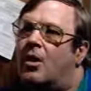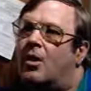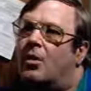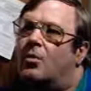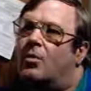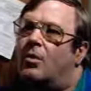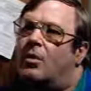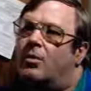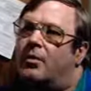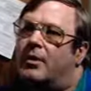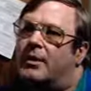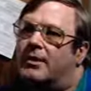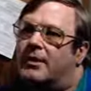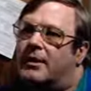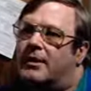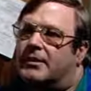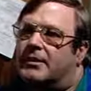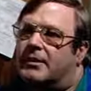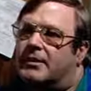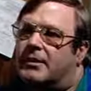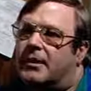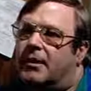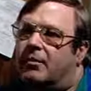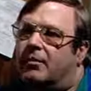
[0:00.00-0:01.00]
Well, we think
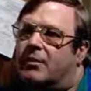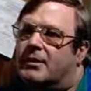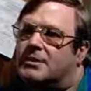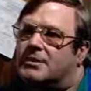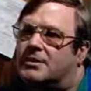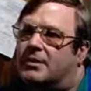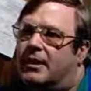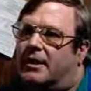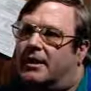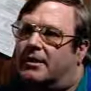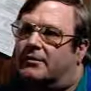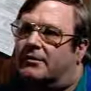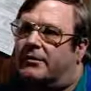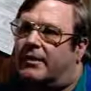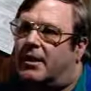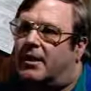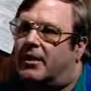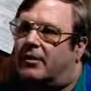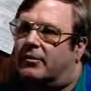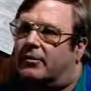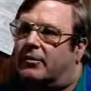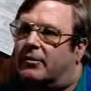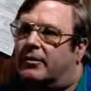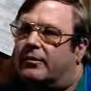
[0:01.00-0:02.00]
that the original AIDS
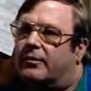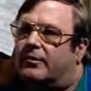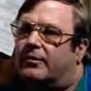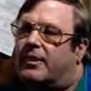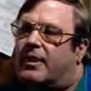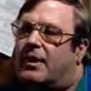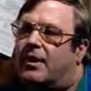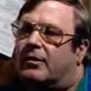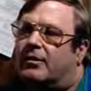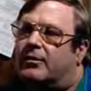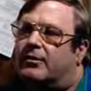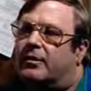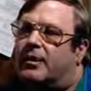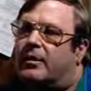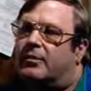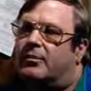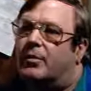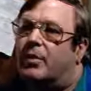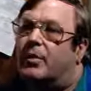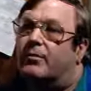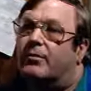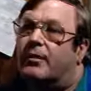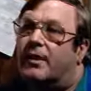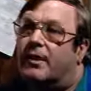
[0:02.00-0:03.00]
virus was a virus named
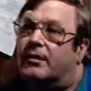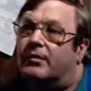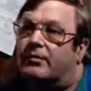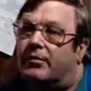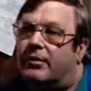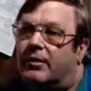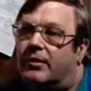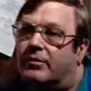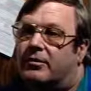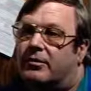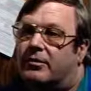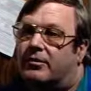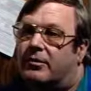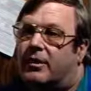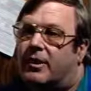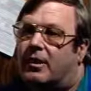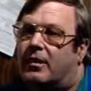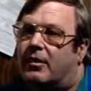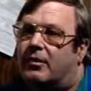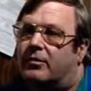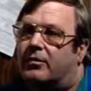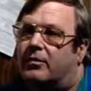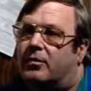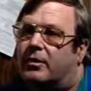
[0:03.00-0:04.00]
bovine
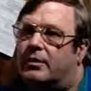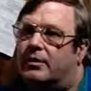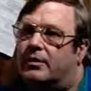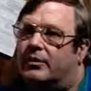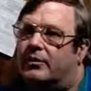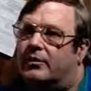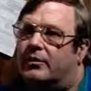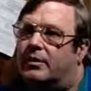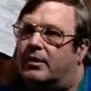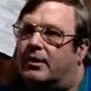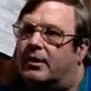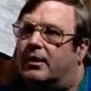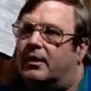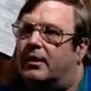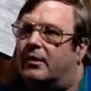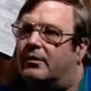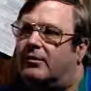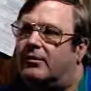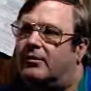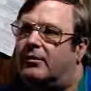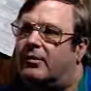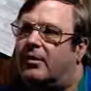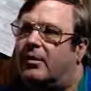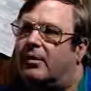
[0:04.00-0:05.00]
visnovirus, which is
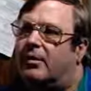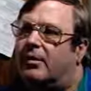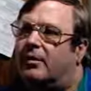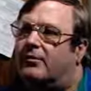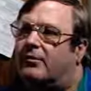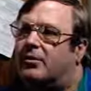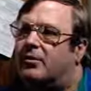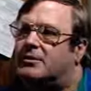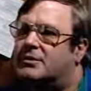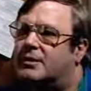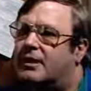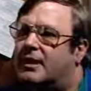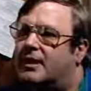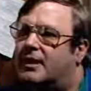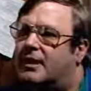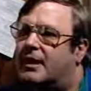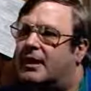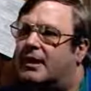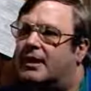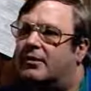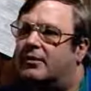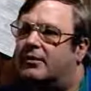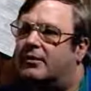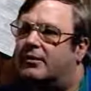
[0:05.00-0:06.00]
virtually
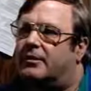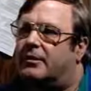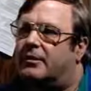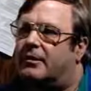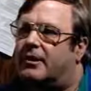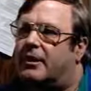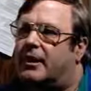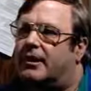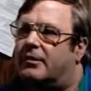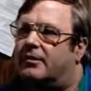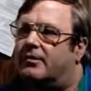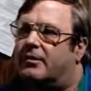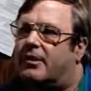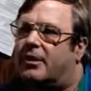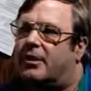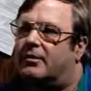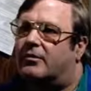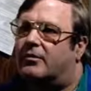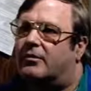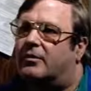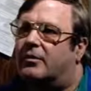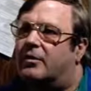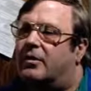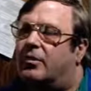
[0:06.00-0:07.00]
identical to the AIDS
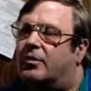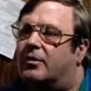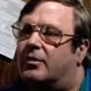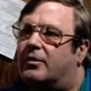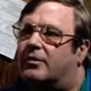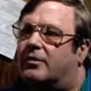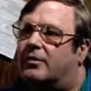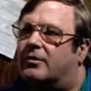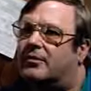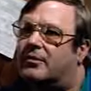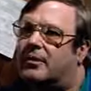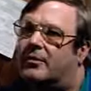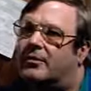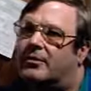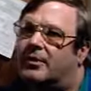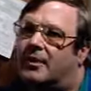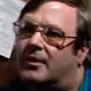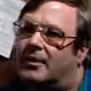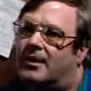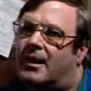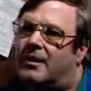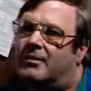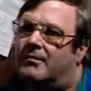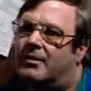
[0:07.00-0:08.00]
virus in humans, except
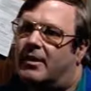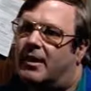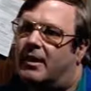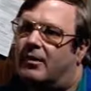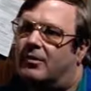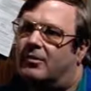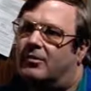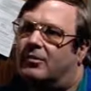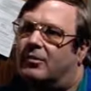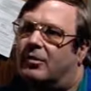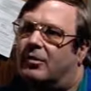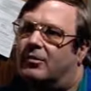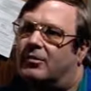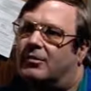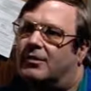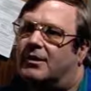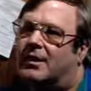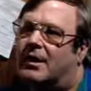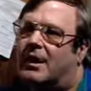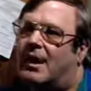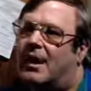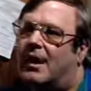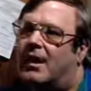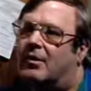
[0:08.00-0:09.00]
that that virus grows in
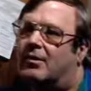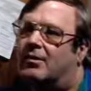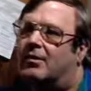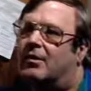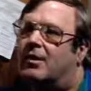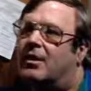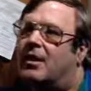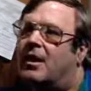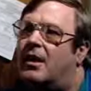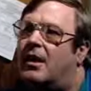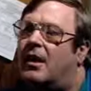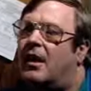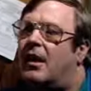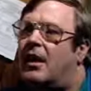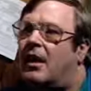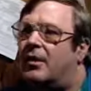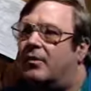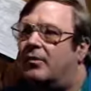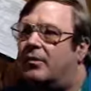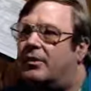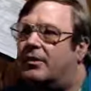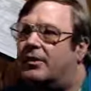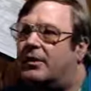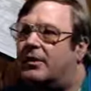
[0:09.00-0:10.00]
cattle. And
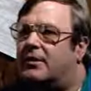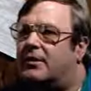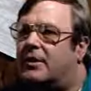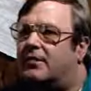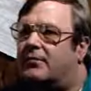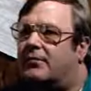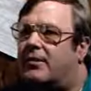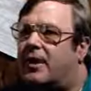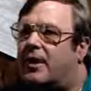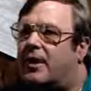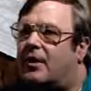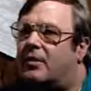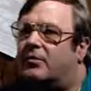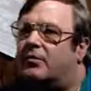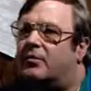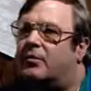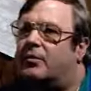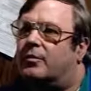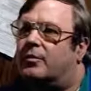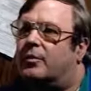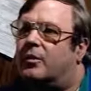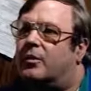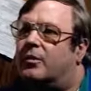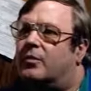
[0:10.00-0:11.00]
we think that virus was
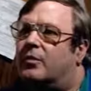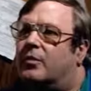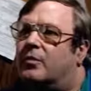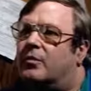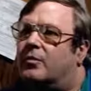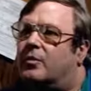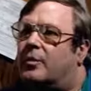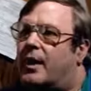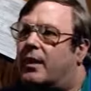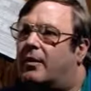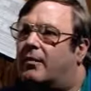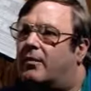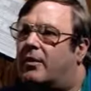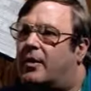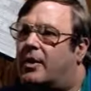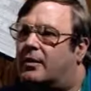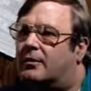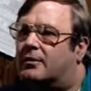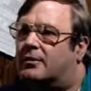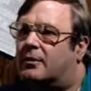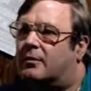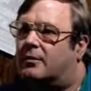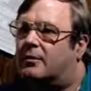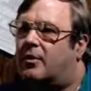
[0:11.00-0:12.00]
produced by
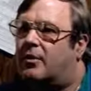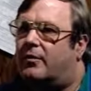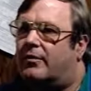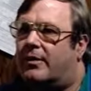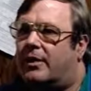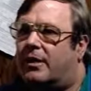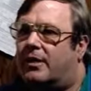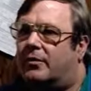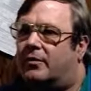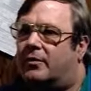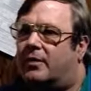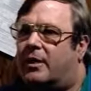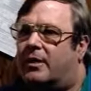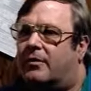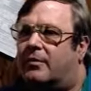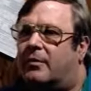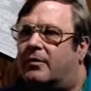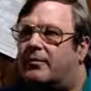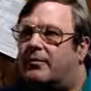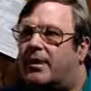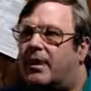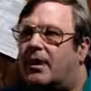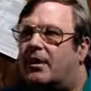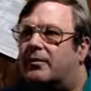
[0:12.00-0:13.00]
crossing bovine leukemia
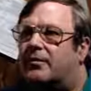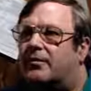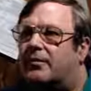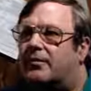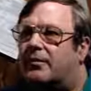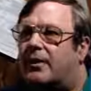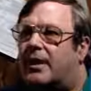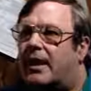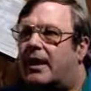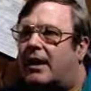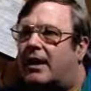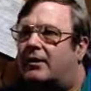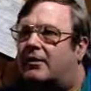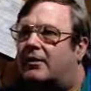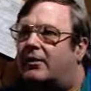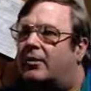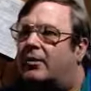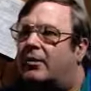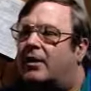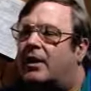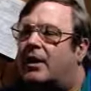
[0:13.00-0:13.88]
virus of cattle